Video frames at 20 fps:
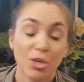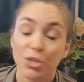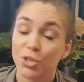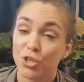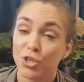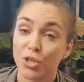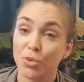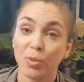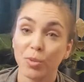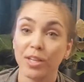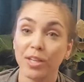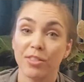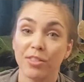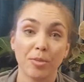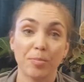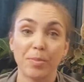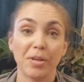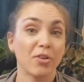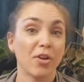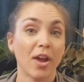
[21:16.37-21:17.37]
She will either
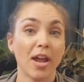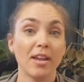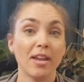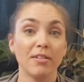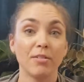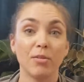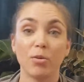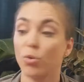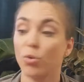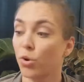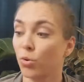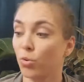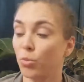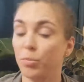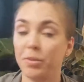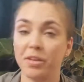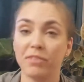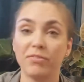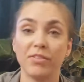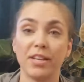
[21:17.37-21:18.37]
be great or it will
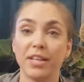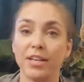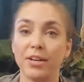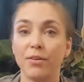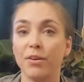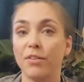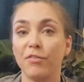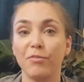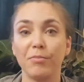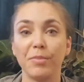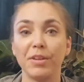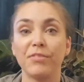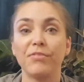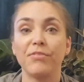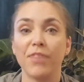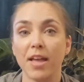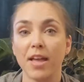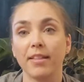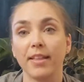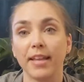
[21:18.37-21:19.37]
be a video of me
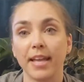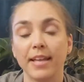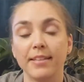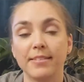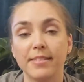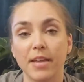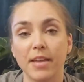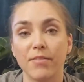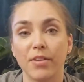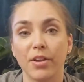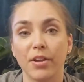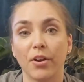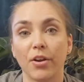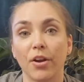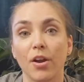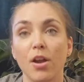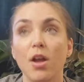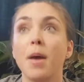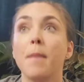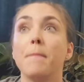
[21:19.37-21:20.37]
failing at saving her.